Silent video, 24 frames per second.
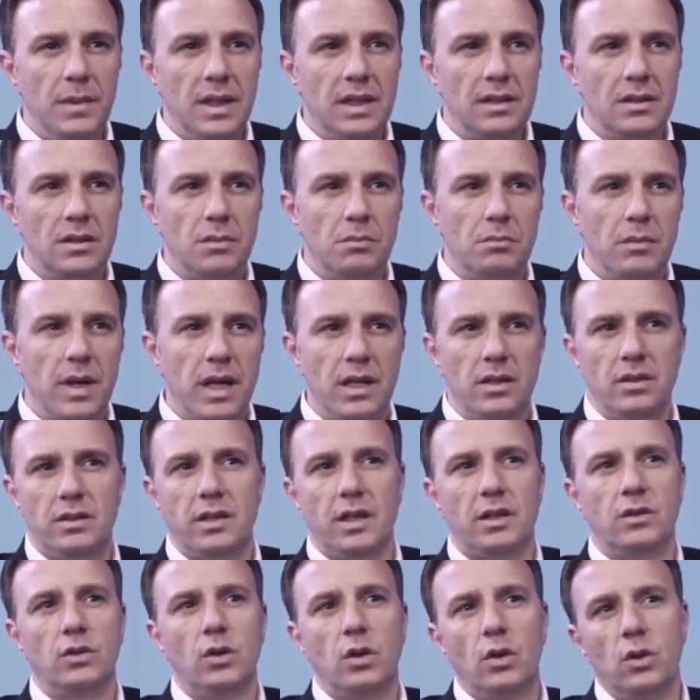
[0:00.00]
been the main
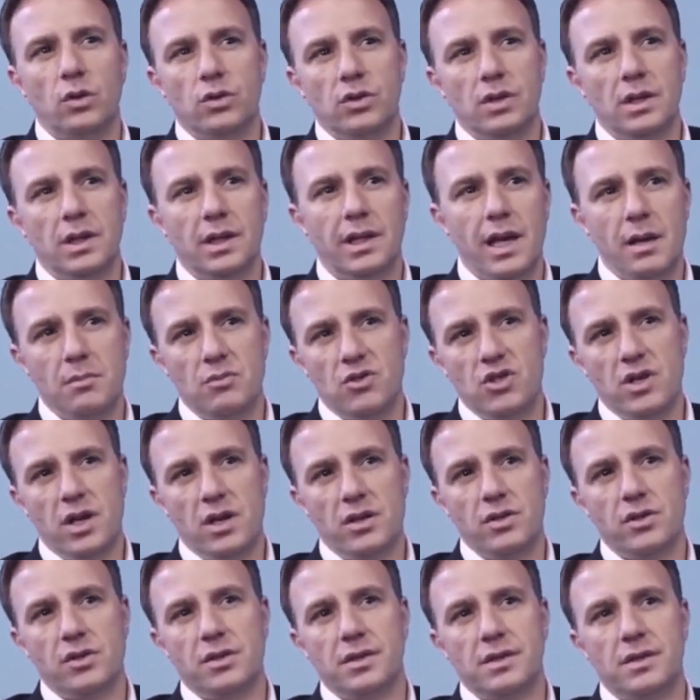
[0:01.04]
technology game
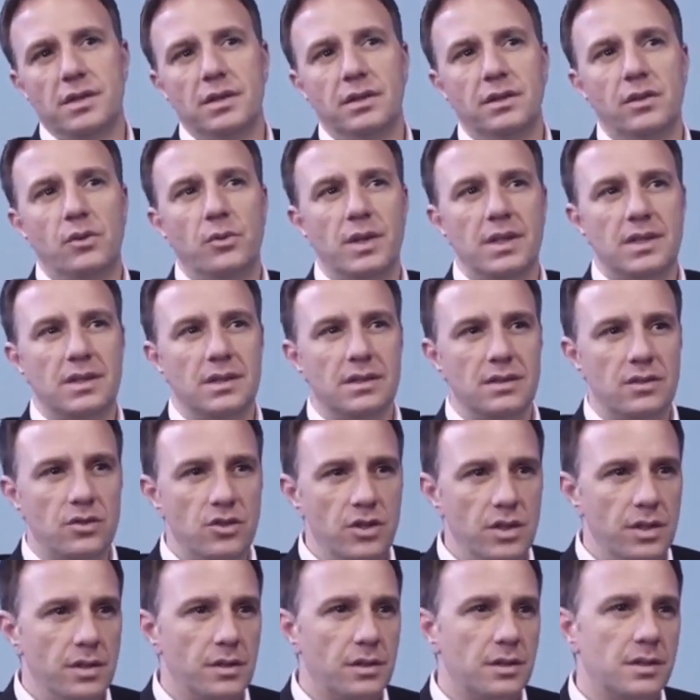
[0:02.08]
changers in the
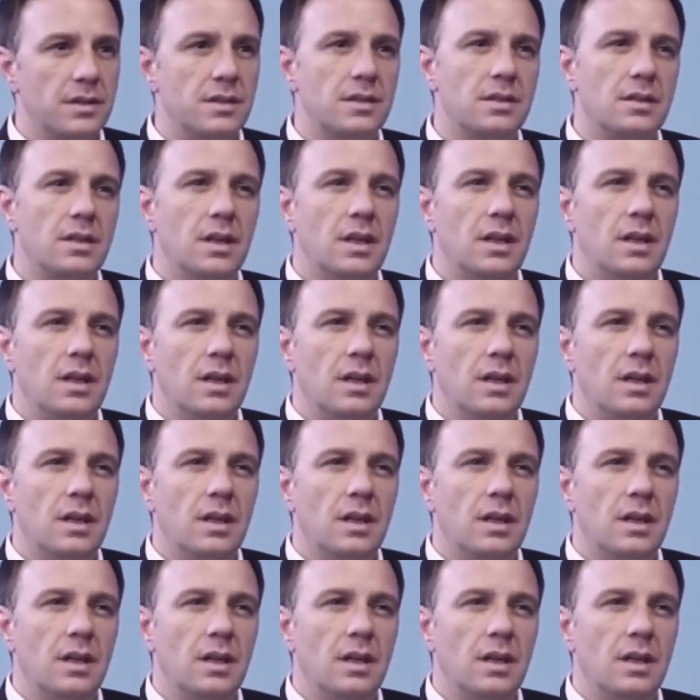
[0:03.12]
recent years.